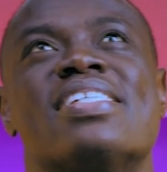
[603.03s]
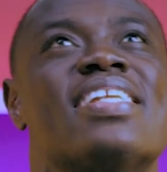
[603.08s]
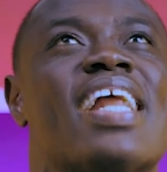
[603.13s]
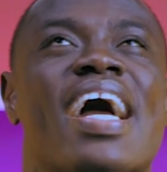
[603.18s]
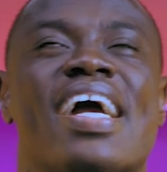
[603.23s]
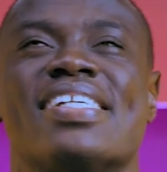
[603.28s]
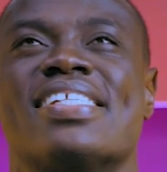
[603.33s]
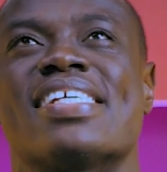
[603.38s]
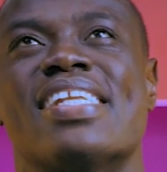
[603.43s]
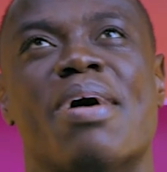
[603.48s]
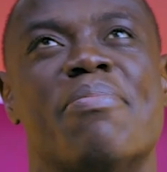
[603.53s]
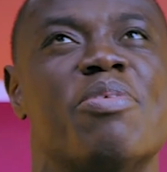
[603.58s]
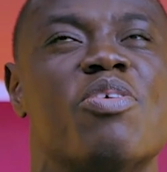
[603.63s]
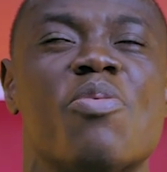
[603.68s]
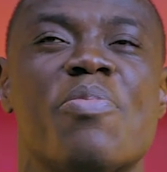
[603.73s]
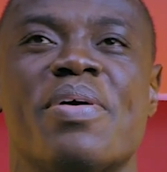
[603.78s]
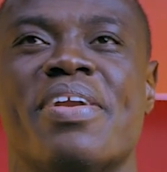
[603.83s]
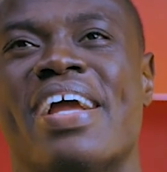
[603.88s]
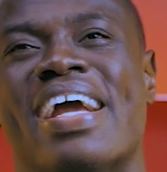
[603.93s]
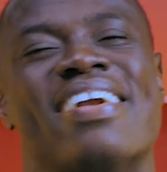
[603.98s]
Now, still I'm
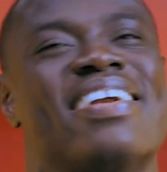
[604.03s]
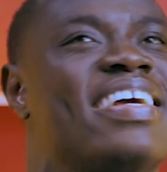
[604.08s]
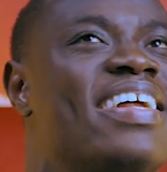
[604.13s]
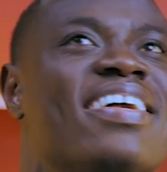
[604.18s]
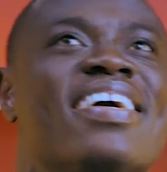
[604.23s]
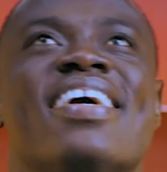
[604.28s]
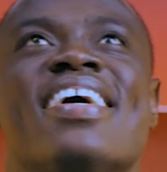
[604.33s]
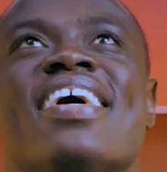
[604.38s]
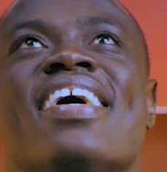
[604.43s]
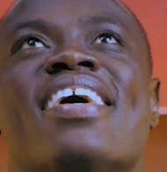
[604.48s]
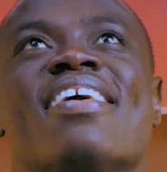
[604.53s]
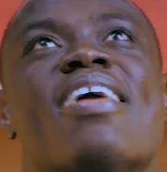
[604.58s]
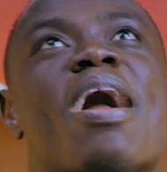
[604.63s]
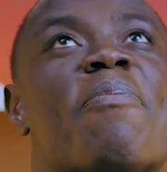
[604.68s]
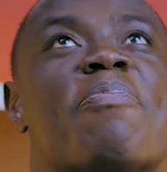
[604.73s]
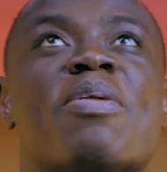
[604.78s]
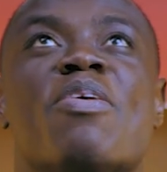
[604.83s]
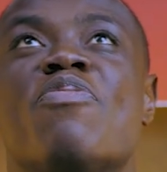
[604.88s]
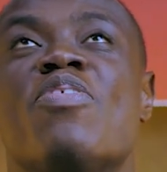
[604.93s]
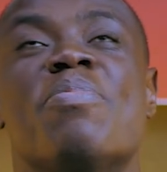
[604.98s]
going to
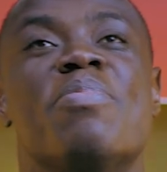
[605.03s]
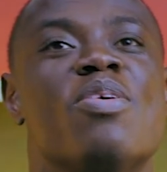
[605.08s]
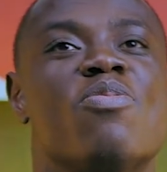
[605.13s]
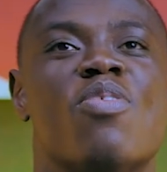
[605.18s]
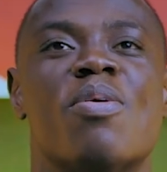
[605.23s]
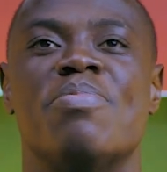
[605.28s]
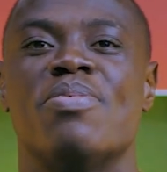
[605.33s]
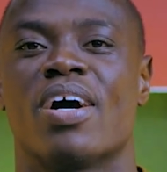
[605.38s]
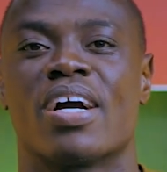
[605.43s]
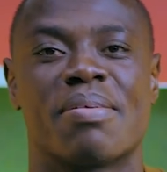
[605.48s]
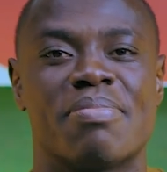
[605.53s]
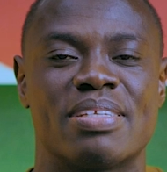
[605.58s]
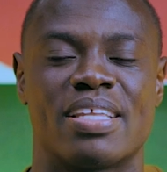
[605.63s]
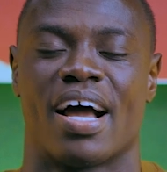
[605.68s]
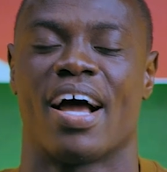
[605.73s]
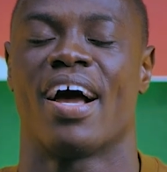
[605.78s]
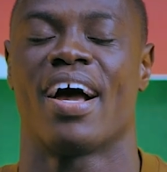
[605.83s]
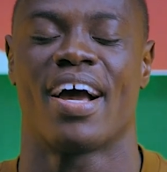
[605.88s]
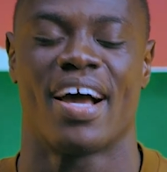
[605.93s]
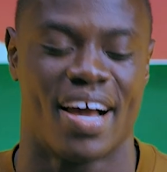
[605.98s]
rap the vim new woman dog meet.
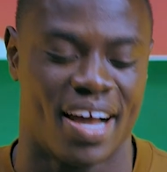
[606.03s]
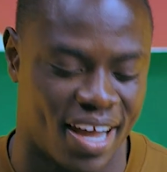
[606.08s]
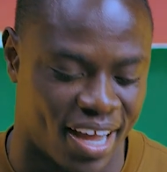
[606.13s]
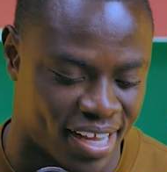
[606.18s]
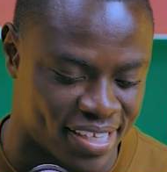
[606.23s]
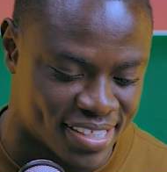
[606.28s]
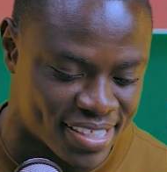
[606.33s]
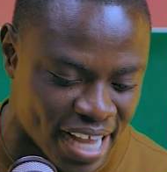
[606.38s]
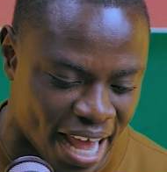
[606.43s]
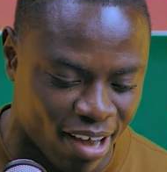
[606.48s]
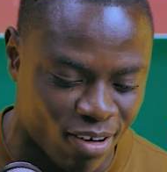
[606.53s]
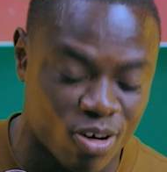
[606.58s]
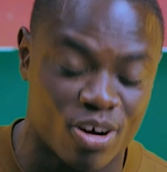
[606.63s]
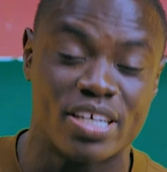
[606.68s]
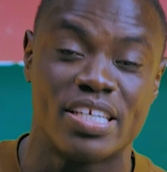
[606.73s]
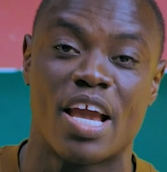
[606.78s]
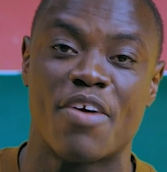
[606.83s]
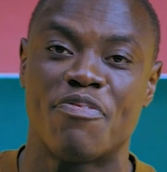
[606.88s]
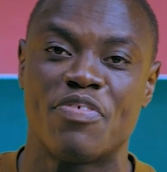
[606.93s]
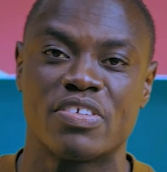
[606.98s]
Aha,
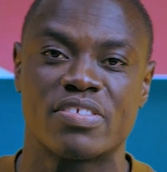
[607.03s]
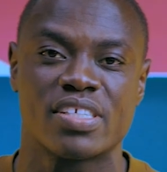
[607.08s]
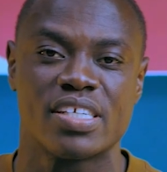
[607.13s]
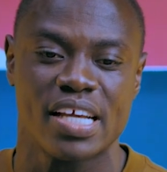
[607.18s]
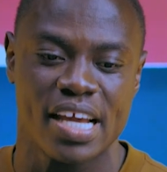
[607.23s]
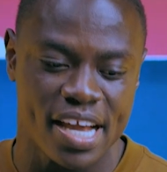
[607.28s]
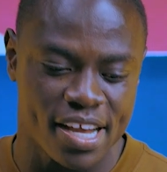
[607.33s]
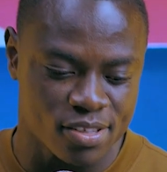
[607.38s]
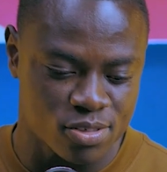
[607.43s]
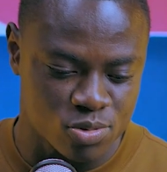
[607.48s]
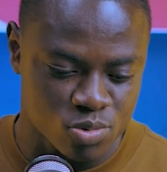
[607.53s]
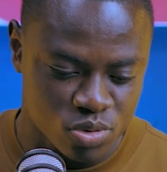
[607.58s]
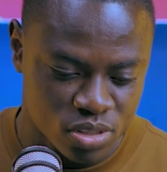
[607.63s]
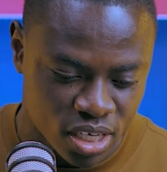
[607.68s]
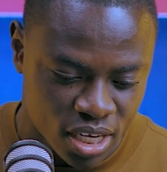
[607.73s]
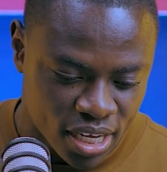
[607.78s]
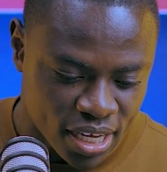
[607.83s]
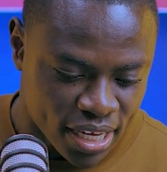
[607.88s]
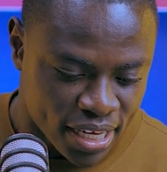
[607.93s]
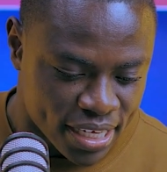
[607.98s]
Sarkodie fishing ace wood.
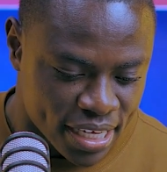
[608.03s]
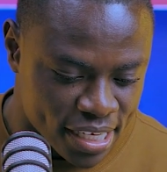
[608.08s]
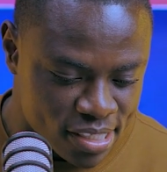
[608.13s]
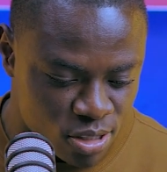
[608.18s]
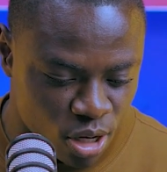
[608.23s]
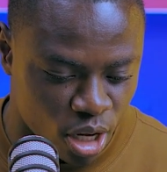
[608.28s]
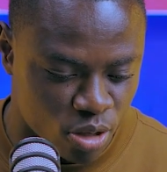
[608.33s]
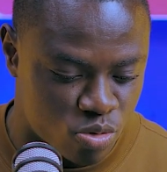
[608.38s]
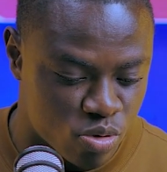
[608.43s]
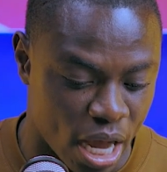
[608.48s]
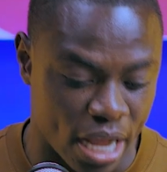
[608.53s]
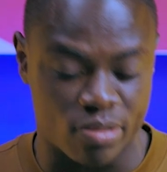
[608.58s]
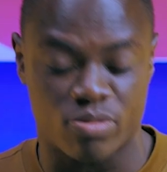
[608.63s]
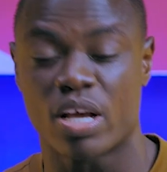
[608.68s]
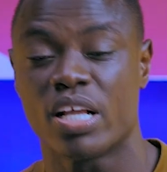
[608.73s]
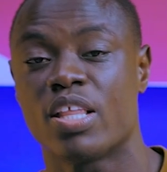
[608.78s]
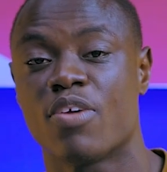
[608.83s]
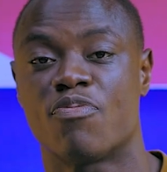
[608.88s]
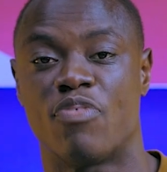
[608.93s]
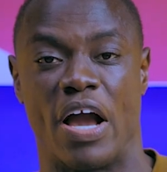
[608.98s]
You see, you have
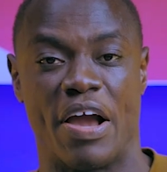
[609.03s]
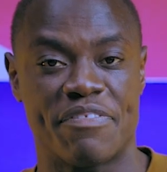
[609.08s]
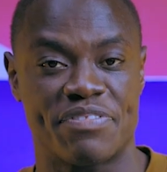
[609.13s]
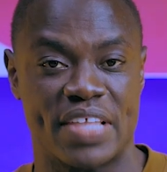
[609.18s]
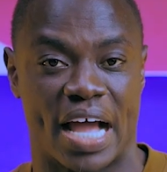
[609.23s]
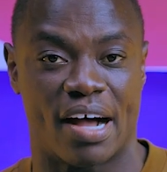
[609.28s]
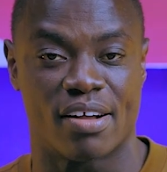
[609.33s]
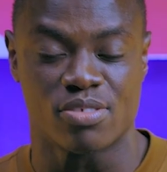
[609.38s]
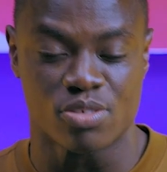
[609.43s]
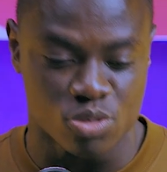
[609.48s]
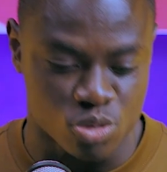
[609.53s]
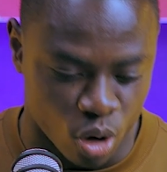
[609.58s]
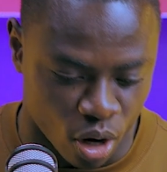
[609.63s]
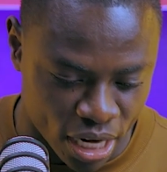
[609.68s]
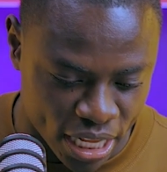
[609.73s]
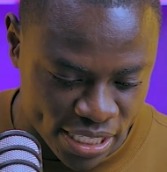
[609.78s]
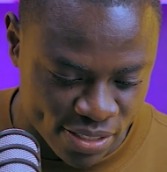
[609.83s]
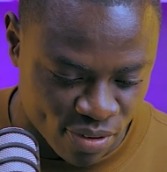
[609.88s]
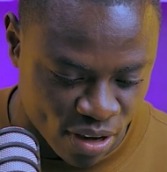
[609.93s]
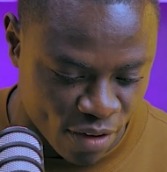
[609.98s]

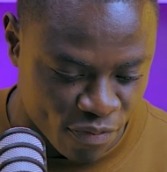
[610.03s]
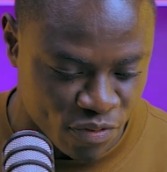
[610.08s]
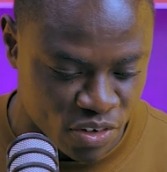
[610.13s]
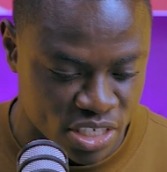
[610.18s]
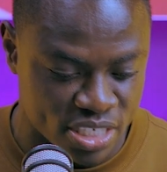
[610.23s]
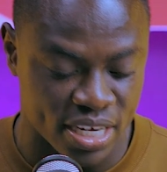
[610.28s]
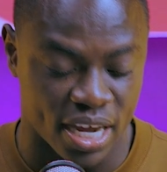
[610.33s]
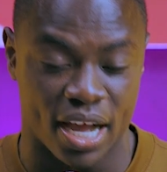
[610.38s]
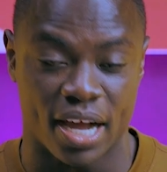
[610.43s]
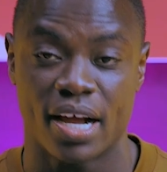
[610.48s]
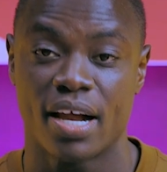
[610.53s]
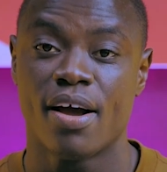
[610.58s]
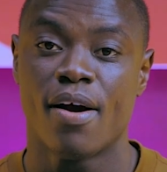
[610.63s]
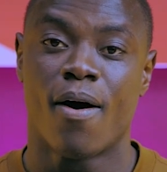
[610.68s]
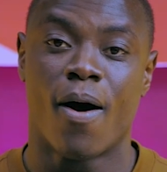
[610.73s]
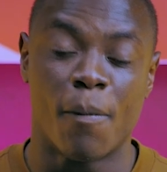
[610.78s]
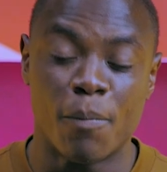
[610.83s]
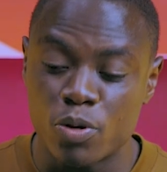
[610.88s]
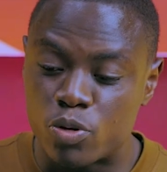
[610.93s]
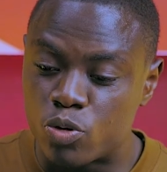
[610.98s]
$25,000 for a feature.
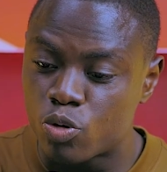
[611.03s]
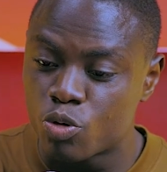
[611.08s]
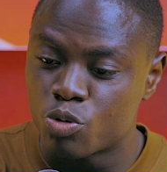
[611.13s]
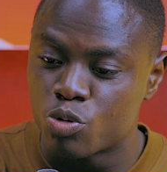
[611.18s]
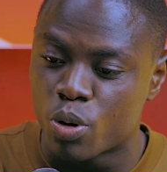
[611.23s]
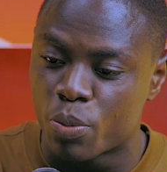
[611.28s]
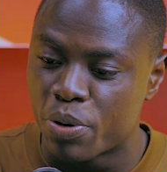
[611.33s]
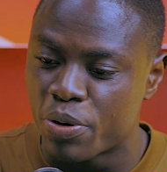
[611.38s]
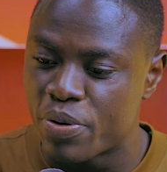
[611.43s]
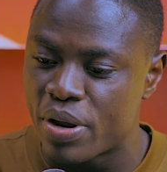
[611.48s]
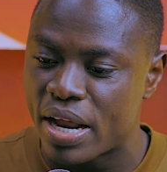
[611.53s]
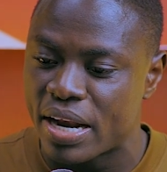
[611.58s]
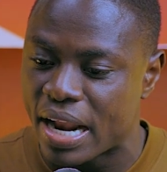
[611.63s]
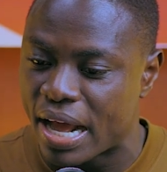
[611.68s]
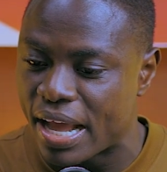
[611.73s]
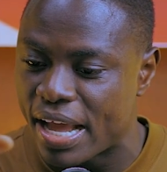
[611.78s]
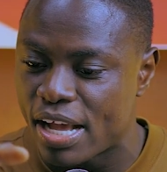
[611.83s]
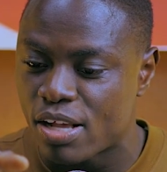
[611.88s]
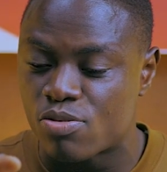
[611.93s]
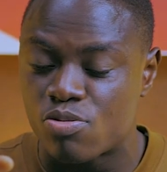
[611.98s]
Omu two numeri na
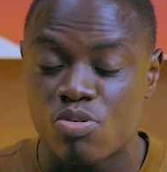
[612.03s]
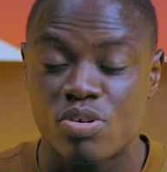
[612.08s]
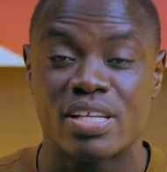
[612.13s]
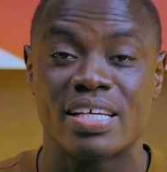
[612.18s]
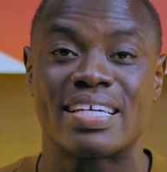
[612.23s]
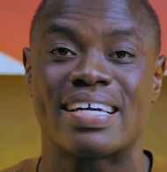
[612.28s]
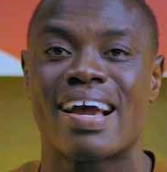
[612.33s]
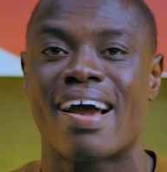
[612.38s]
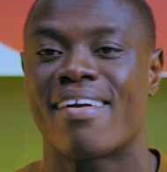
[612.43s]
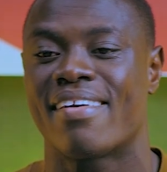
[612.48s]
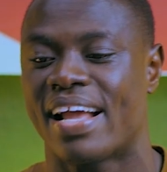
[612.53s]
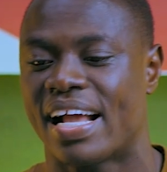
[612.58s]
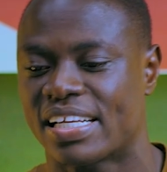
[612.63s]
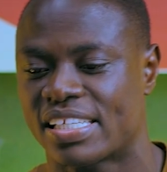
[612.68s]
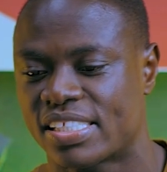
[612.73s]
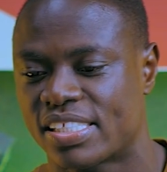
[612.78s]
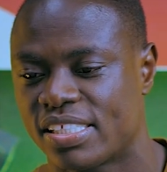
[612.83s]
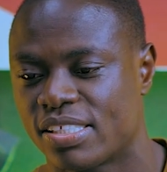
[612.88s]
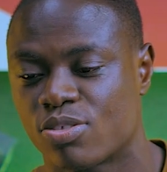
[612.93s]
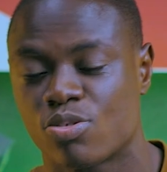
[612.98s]
ace wood in carrier
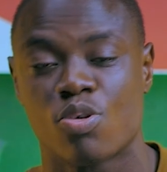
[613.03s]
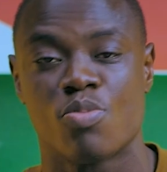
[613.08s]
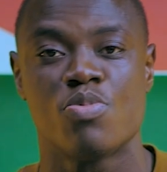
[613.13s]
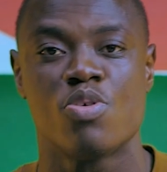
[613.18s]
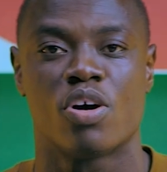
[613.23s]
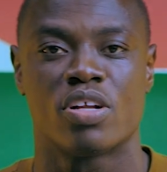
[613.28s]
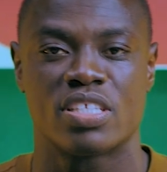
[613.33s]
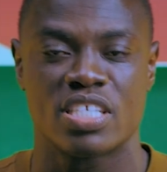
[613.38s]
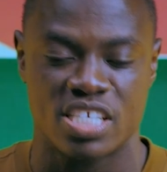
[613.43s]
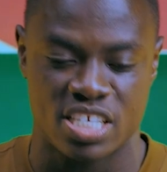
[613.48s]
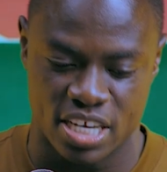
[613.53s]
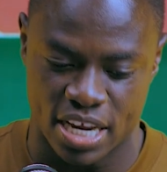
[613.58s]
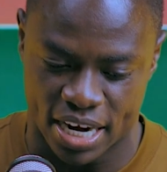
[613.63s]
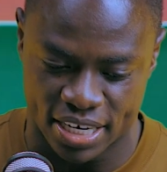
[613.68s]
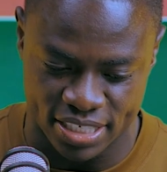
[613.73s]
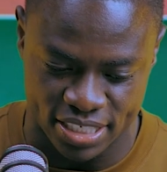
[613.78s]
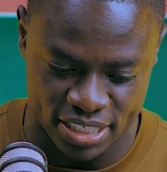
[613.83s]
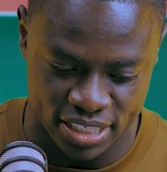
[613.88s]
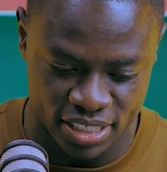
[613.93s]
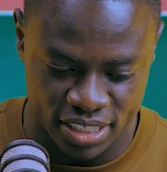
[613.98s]
says will be
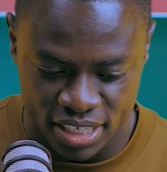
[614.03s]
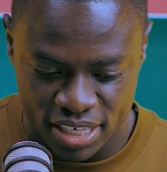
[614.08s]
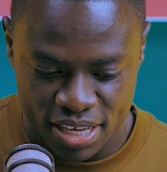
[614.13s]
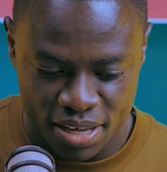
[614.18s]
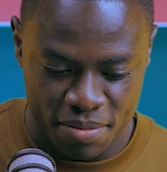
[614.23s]
otishiashi.